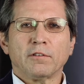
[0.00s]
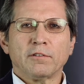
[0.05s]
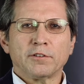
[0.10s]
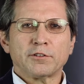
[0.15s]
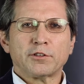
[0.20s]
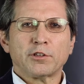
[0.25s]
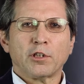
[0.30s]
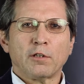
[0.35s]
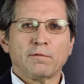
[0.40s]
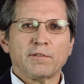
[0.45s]
on
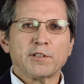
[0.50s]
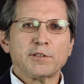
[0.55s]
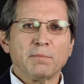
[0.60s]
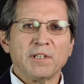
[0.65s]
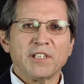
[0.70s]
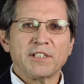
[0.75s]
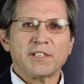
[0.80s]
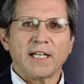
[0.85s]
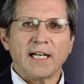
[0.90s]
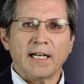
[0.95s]
a service
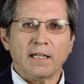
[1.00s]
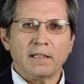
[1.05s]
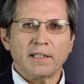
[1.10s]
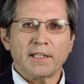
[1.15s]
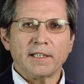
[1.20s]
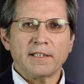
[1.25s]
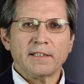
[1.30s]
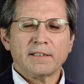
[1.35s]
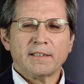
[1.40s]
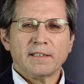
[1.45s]

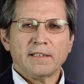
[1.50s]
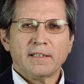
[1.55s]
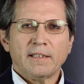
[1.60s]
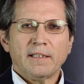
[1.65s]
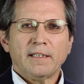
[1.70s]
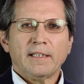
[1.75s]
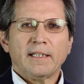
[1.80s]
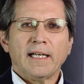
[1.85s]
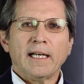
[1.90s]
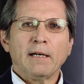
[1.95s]
mentality,
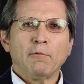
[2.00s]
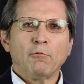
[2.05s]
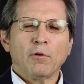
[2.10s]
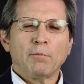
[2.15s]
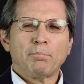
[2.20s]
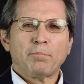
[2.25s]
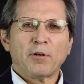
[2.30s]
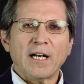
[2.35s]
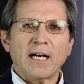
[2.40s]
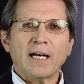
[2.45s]
and
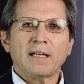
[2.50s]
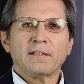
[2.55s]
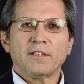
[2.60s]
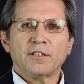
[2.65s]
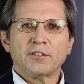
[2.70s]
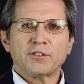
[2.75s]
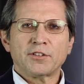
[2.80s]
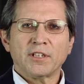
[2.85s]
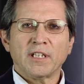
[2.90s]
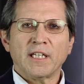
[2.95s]
we're proud
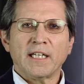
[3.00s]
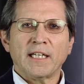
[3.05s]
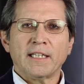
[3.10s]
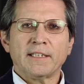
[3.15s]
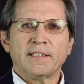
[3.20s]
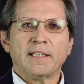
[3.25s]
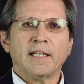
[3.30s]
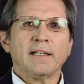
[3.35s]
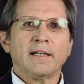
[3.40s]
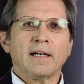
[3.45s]
to
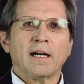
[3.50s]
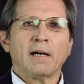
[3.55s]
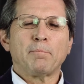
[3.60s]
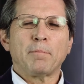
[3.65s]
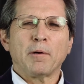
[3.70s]
say that our